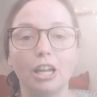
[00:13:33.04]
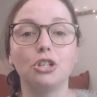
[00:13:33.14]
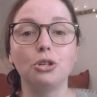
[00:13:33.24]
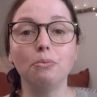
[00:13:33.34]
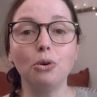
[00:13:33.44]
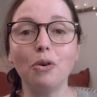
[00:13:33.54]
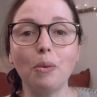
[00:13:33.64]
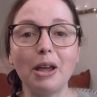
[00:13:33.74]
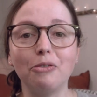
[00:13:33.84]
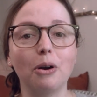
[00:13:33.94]
To move
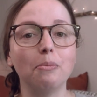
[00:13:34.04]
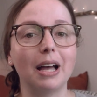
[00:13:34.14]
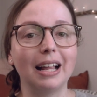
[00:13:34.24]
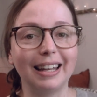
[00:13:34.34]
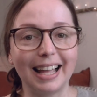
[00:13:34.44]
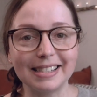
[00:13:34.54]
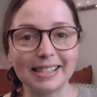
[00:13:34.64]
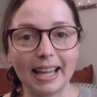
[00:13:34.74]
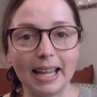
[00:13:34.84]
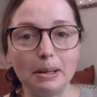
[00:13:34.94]
away from
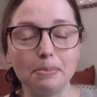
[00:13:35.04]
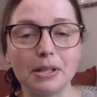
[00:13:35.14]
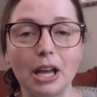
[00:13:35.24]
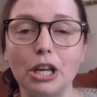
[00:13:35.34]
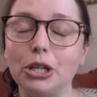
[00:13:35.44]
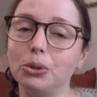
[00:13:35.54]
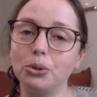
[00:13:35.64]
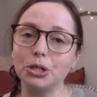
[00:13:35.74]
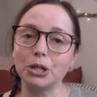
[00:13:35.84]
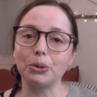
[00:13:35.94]
landscapes, you
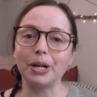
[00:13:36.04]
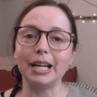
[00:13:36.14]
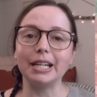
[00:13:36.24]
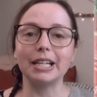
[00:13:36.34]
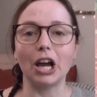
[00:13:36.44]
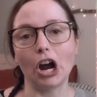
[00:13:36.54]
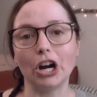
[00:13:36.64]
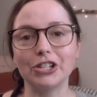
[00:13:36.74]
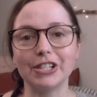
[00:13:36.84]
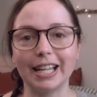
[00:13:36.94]
could create
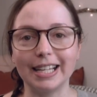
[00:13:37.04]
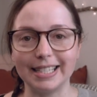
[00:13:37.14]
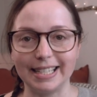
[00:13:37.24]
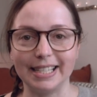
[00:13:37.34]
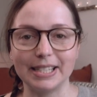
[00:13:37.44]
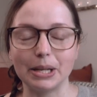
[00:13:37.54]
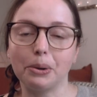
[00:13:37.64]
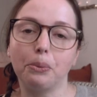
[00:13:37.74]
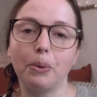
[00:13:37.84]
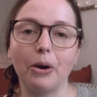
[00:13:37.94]
cards like these,
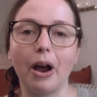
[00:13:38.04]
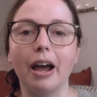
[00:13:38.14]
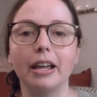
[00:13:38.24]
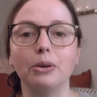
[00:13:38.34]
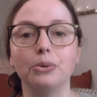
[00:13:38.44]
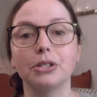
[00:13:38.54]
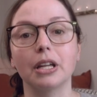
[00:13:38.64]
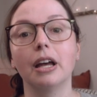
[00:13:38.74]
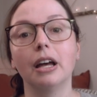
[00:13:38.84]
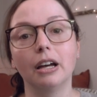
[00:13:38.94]
where I used
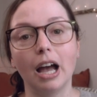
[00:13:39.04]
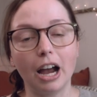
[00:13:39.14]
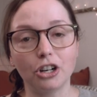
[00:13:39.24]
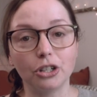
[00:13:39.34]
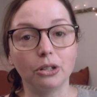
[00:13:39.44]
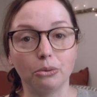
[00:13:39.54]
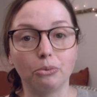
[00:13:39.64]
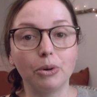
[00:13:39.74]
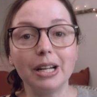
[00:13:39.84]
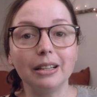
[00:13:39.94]
actual
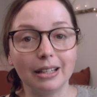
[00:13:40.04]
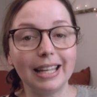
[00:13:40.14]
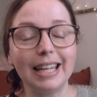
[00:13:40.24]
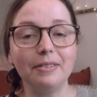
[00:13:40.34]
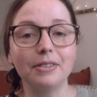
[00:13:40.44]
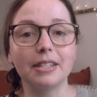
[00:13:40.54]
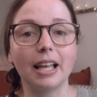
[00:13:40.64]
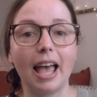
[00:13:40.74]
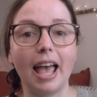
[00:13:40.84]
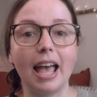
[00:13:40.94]
real leaves
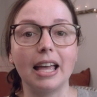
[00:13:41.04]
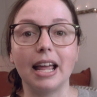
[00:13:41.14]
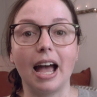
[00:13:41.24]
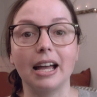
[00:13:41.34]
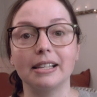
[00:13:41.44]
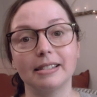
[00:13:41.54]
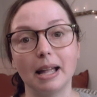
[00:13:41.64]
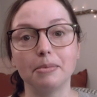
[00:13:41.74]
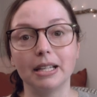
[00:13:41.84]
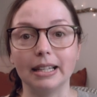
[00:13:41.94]
and I
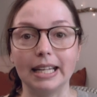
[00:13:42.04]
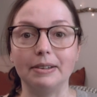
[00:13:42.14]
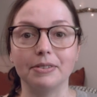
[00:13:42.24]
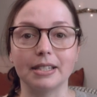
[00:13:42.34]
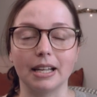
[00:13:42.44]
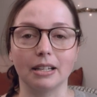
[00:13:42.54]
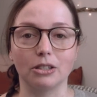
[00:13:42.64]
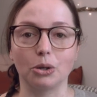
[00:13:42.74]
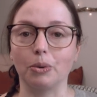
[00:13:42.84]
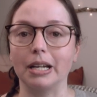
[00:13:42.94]
stamped the leaves
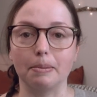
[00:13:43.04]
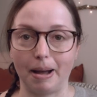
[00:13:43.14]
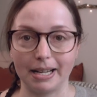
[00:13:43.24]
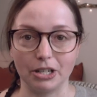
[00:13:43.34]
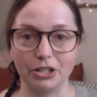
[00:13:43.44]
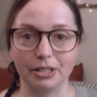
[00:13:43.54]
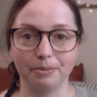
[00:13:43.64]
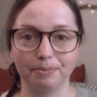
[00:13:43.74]
to create a pattern.